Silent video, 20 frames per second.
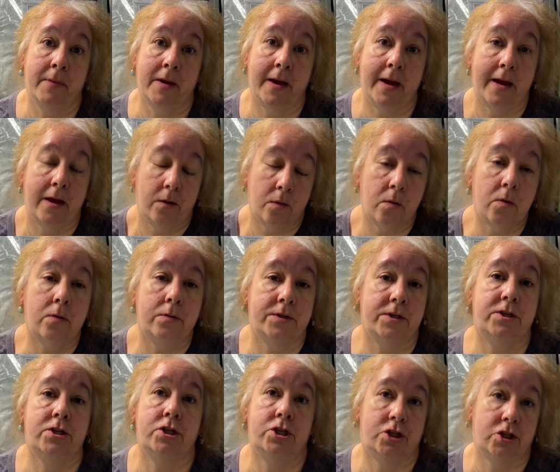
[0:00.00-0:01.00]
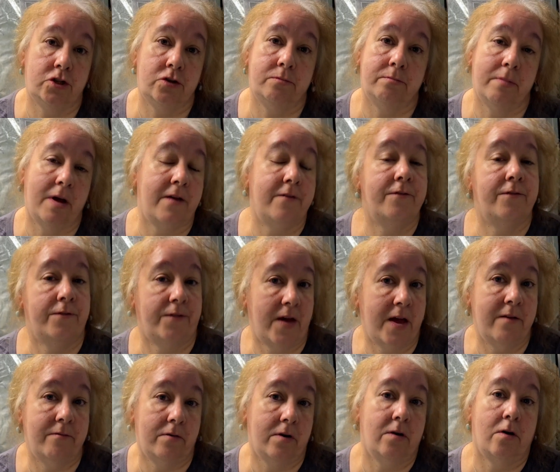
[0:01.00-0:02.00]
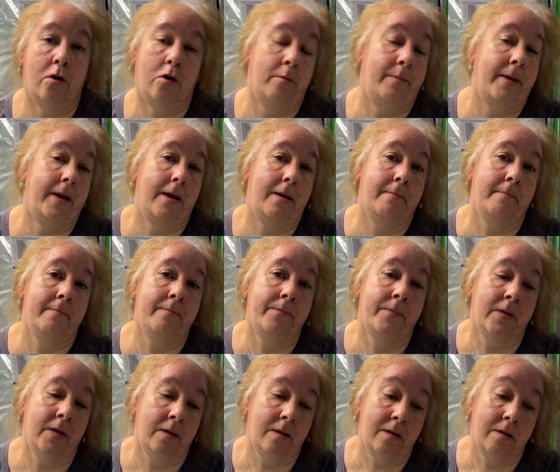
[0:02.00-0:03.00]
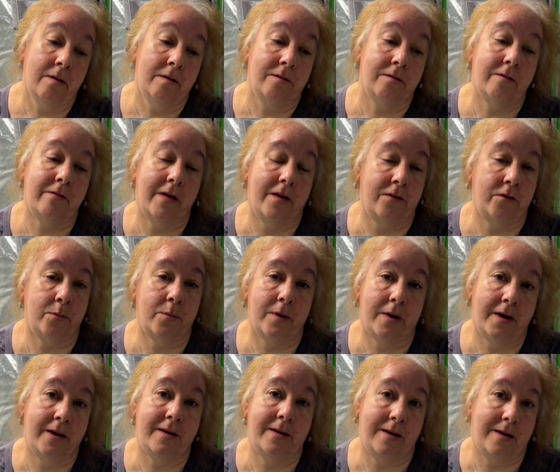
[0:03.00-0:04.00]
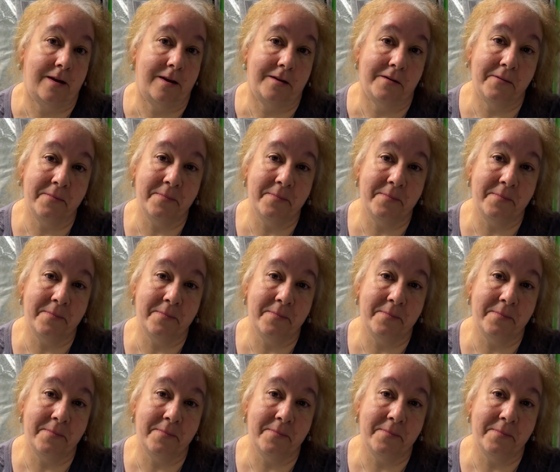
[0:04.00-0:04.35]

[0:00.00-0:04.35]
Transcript: In order to do my favorite hobby. So that's what I did.